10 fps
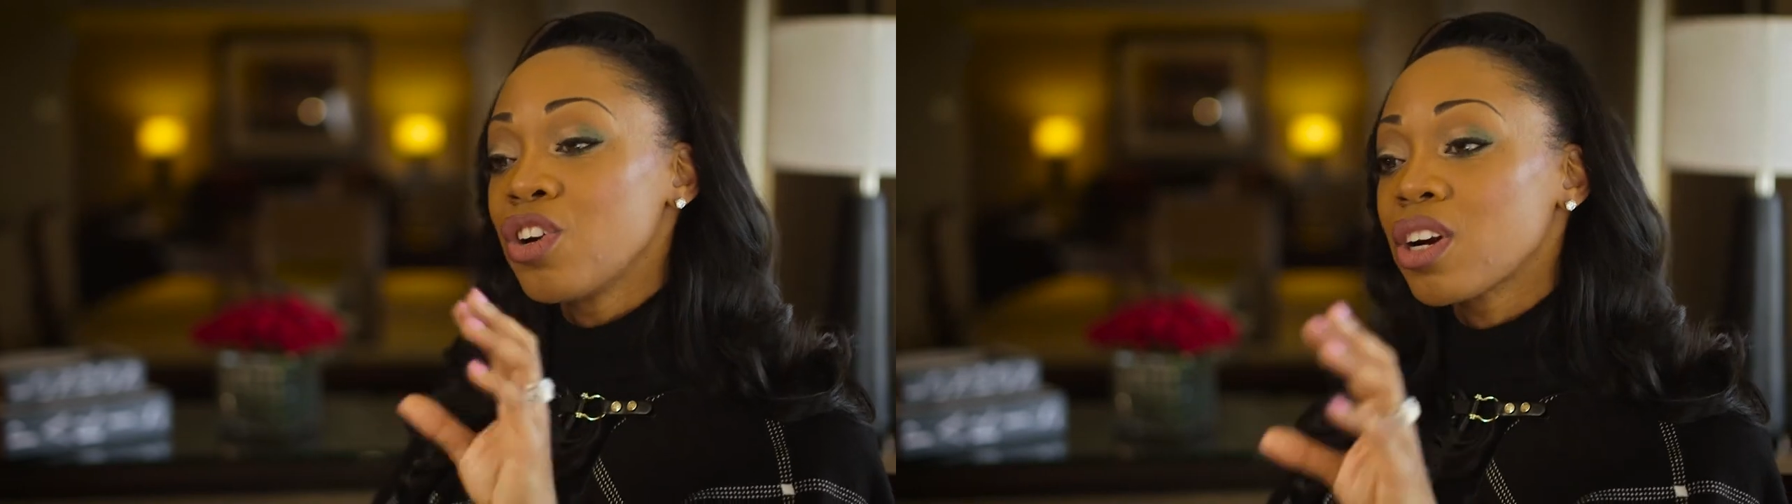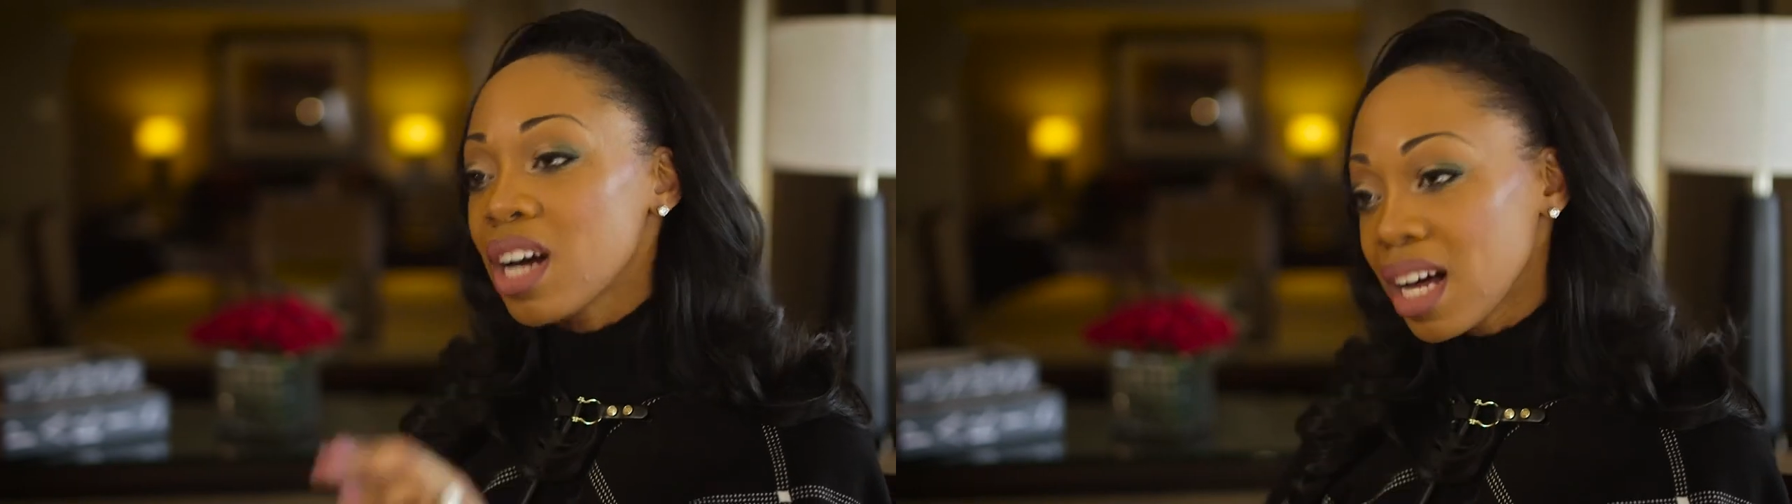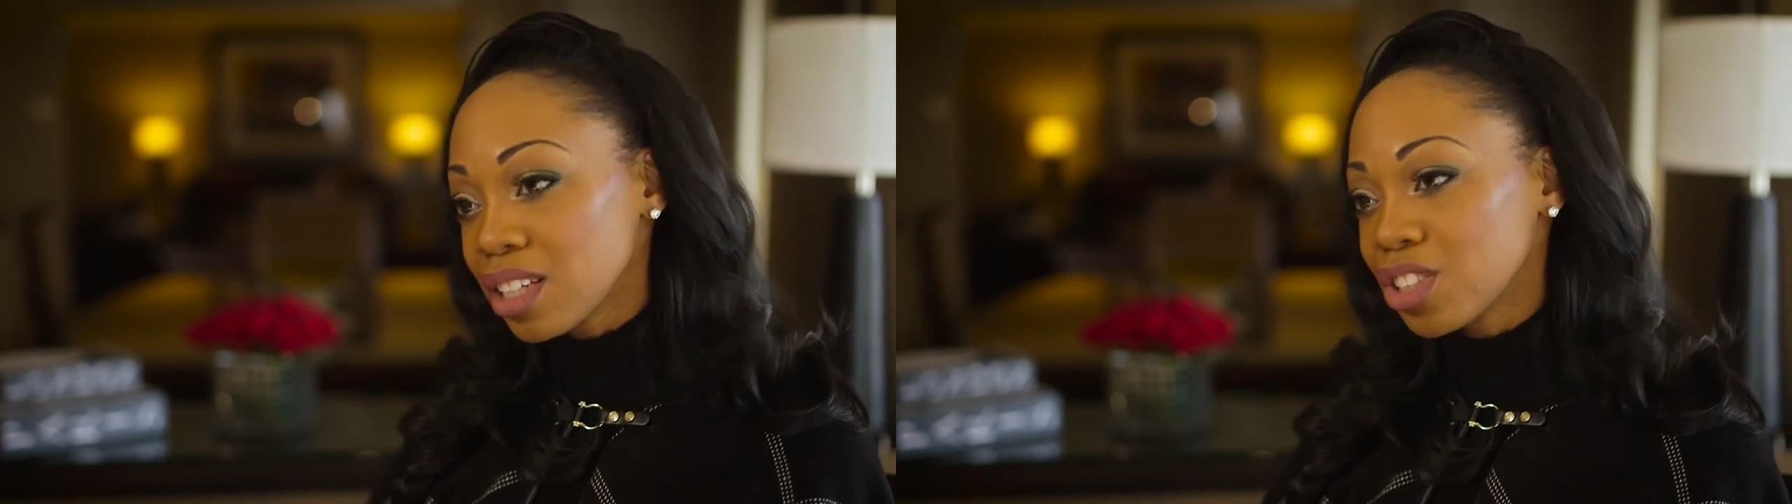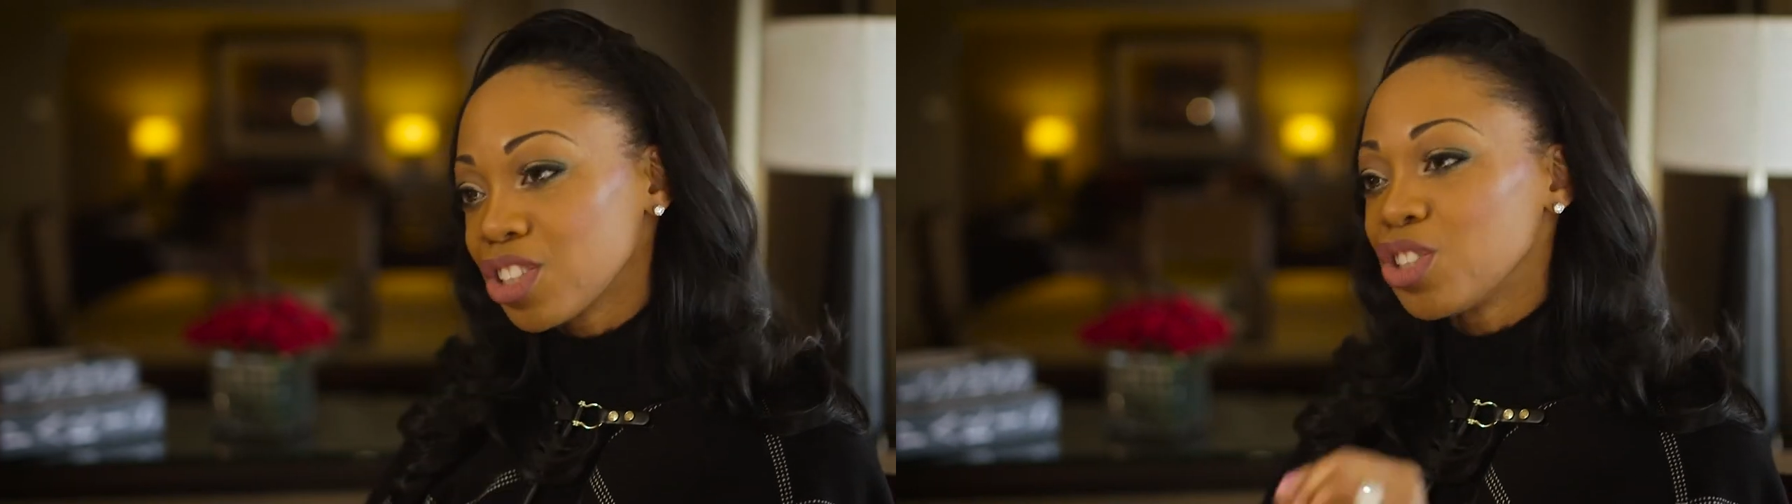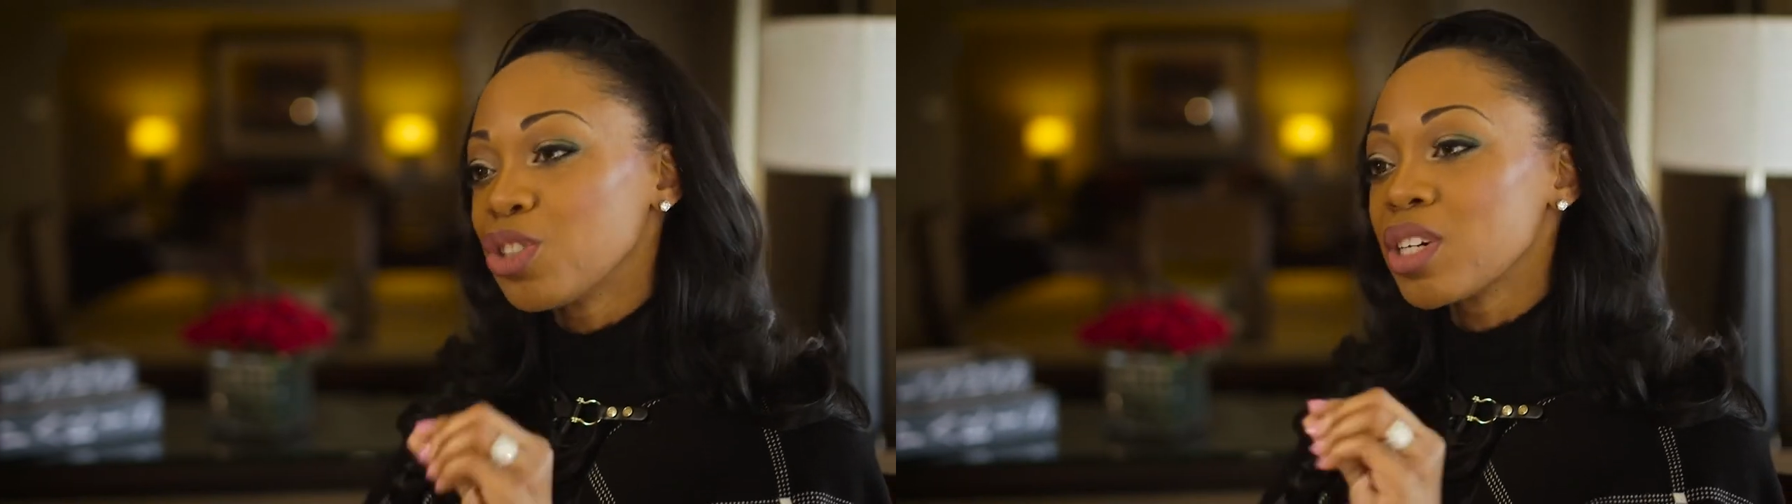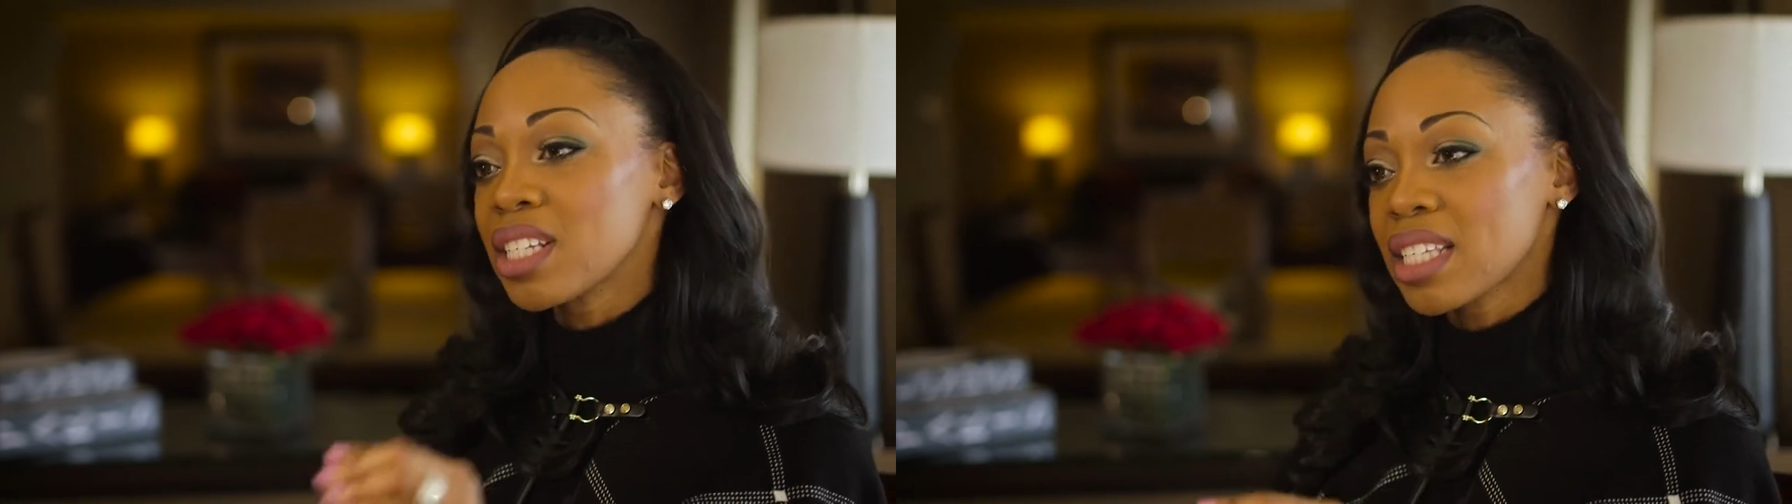your colors, your